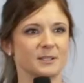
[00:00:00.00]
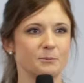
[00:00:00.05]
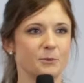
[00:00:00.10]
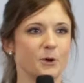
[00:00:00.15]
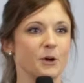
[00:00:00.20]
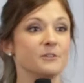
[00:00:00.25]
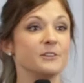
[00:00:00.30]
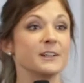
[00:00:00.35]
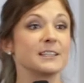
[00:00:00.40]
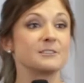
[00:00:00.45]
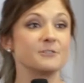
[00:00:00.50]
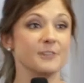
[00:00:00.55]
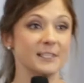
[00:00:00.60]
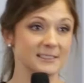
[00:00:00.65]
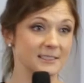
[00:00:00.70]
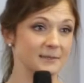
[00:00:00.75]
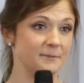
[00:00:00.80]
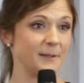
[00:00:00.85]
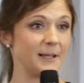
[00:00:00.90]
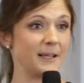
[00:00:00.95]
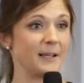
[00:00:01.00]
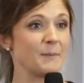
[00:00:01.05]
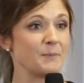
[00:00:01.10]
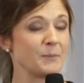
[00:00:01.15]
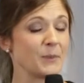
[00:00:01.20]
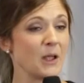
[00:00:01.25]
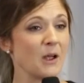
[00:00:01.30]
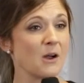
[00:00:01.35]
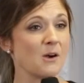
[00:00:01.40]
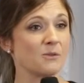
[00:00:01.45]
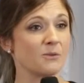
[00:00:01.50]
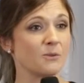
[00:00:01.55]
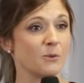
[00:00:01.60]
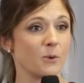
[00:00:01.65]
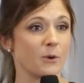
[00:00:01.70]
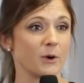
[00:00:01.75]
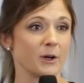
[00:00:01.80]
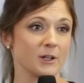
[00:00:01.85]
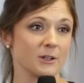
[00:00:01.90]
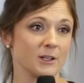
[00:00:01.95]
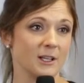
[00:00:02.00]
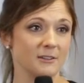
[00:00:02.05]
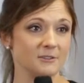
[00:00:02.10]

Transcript: the perfect recipe for your